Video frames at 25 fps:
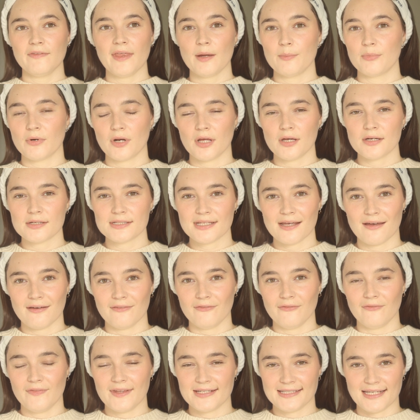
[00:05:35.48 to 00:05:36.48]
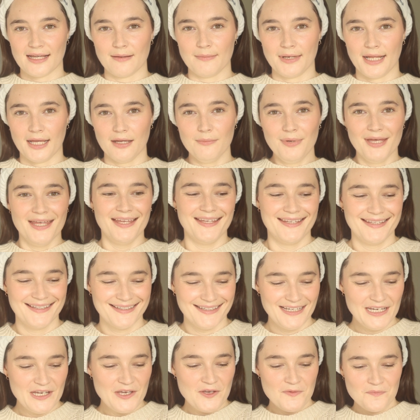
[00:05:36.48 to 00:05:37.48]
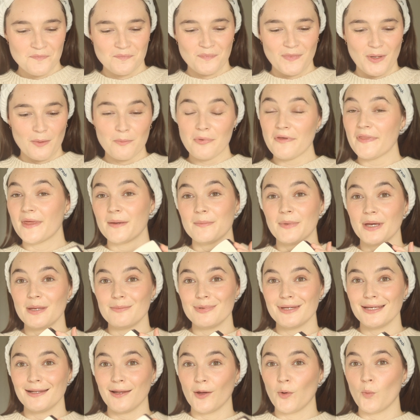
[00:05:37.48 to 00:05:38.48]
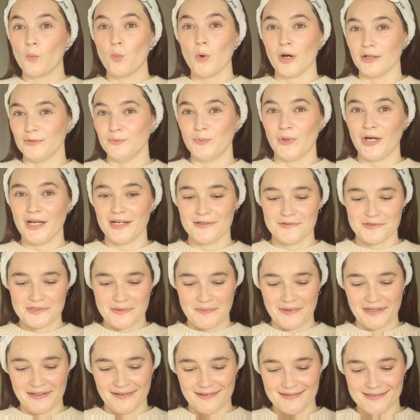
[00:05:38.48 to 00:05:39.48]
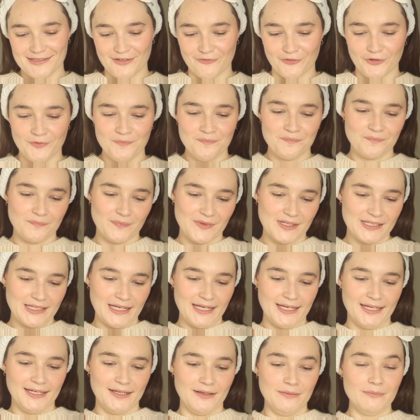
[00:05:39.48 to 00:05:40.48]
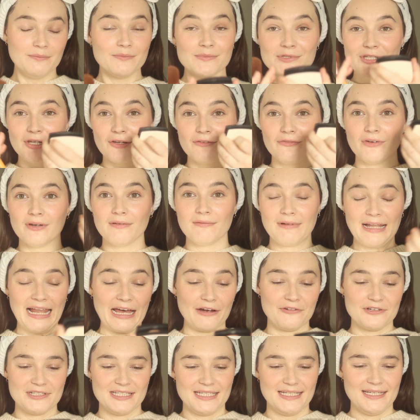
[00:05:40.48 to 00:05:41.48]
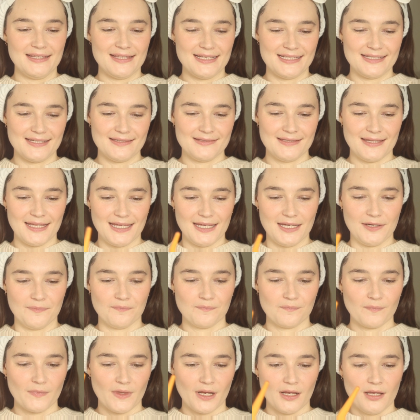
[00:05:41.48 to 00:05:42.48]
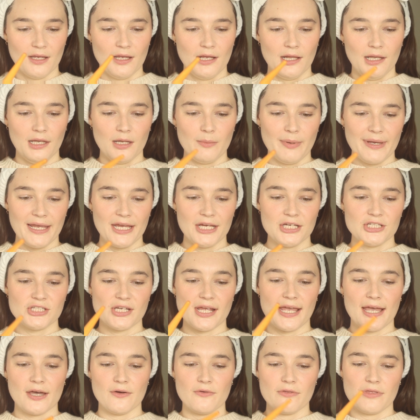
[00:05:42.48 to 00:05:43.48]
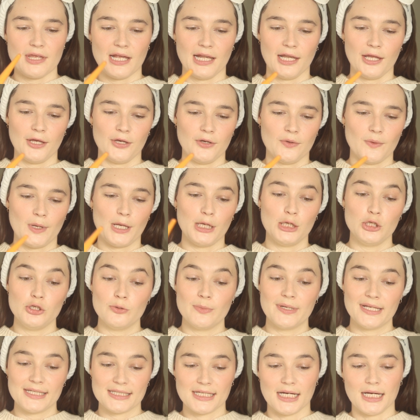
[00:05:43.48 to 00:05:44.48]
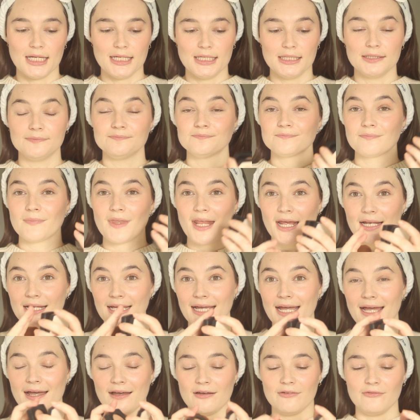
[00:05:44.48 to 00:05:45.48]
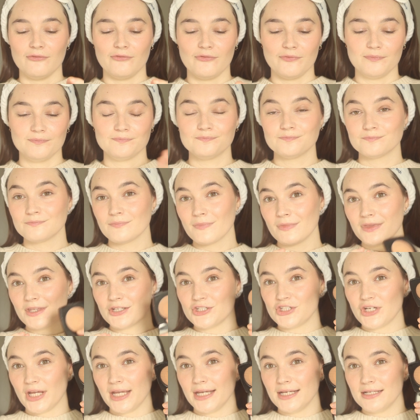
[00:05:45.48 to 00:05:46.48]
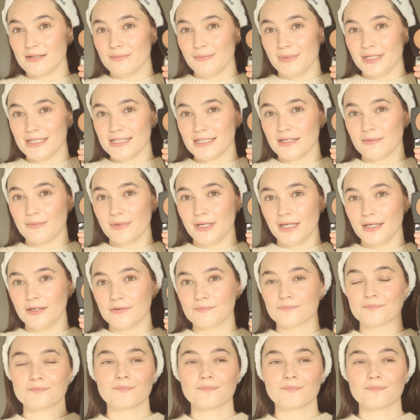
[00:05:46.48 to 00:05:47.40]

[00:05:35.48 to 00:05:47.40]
of their products have the same name, but there might be like one word or something that's different. So for clarity, this is the Le Beige Healthy Glow Luminous Color, and I have the shade medium here.